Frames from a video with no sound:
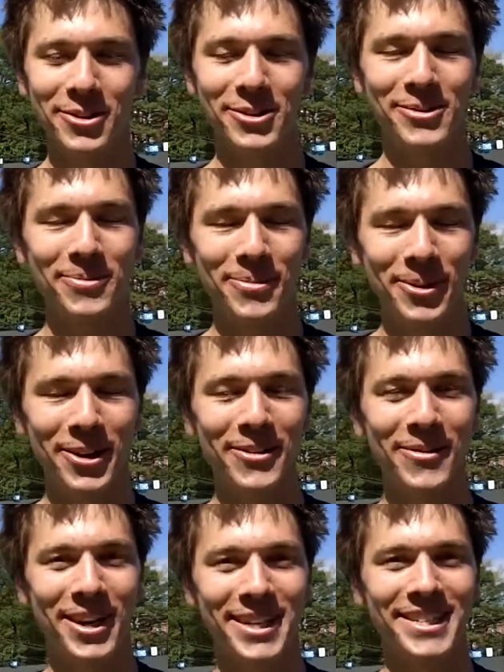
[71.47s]
it was pretty
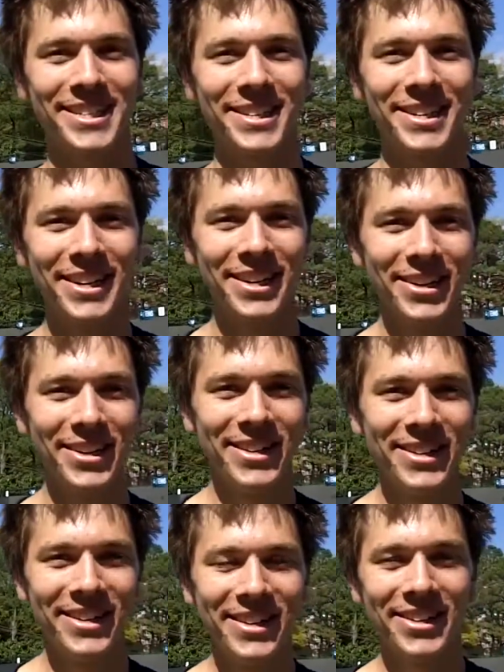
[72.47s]
amazing.
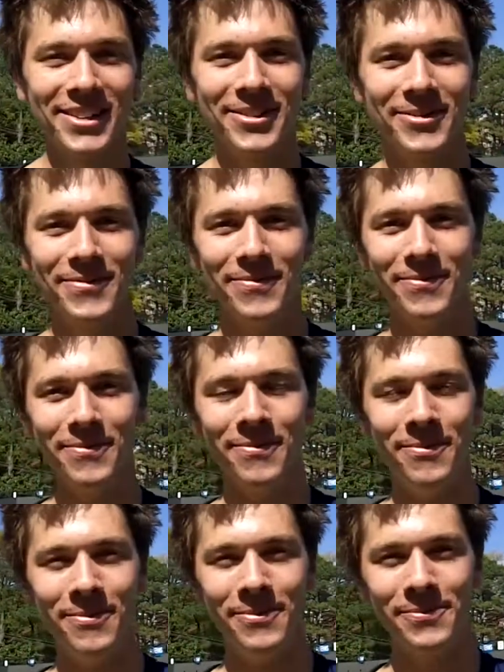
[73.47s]
Had you?
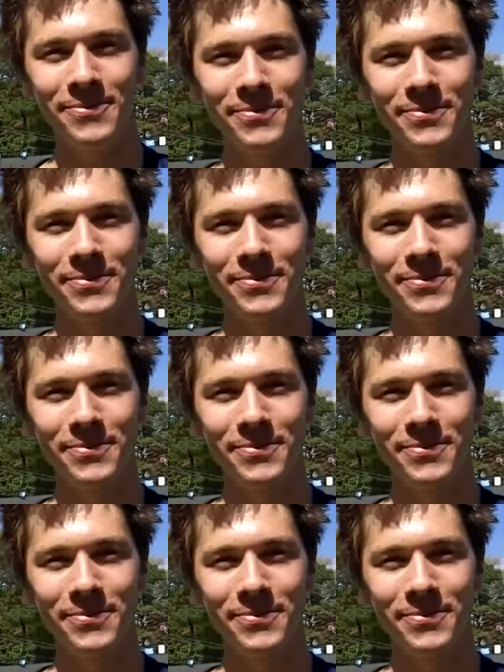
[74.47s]
Uh,